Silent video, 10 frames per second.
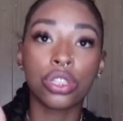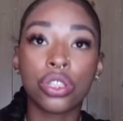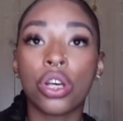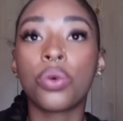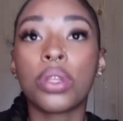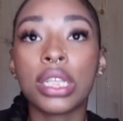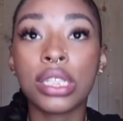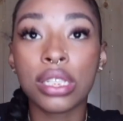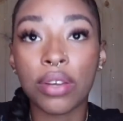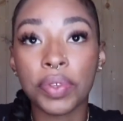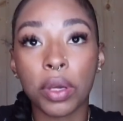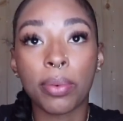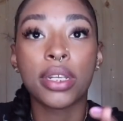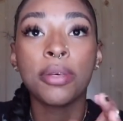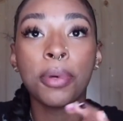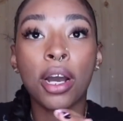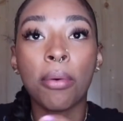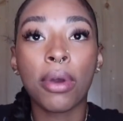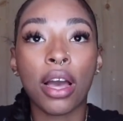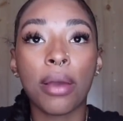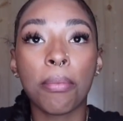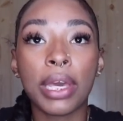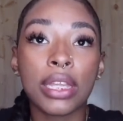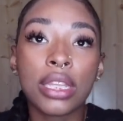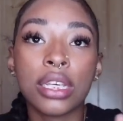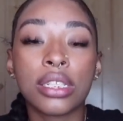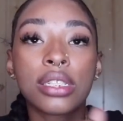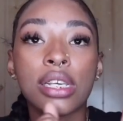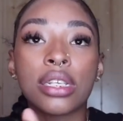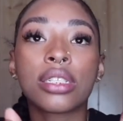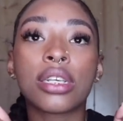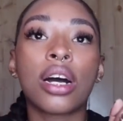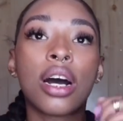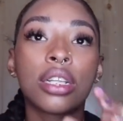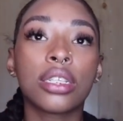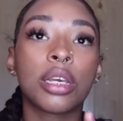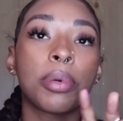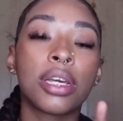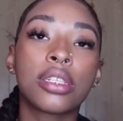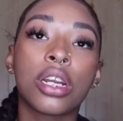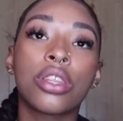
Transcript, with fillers: So this is definitely on my Depop. I made these Santa holiday pants that I